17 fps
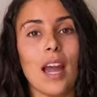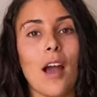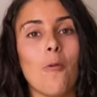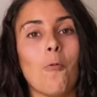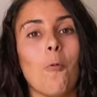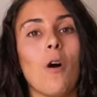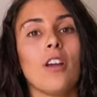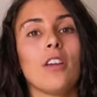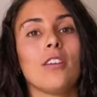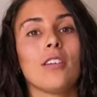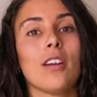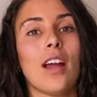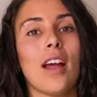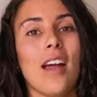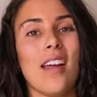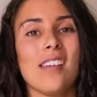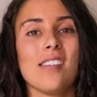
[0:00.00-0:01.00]
I want you
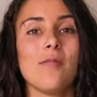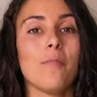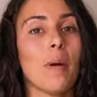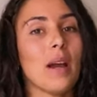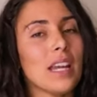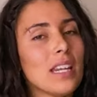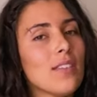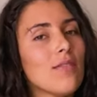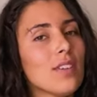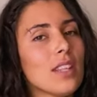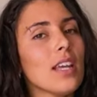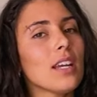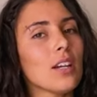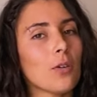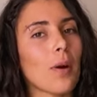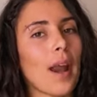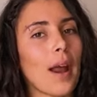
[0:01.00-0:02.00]
to, you might even
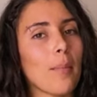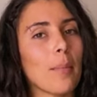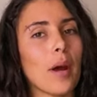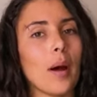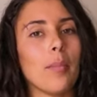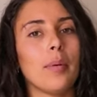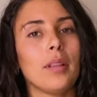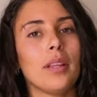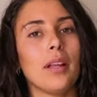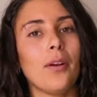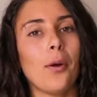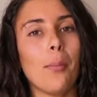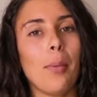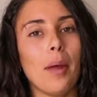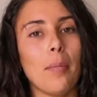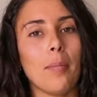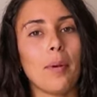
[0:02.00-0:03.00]
like cramp up a little
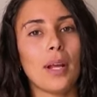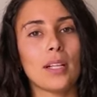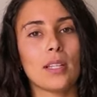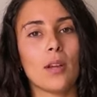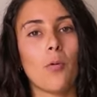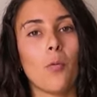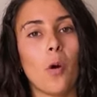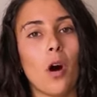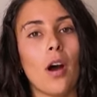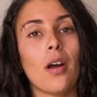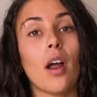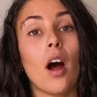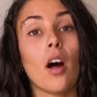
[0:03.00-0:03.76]
bit because I want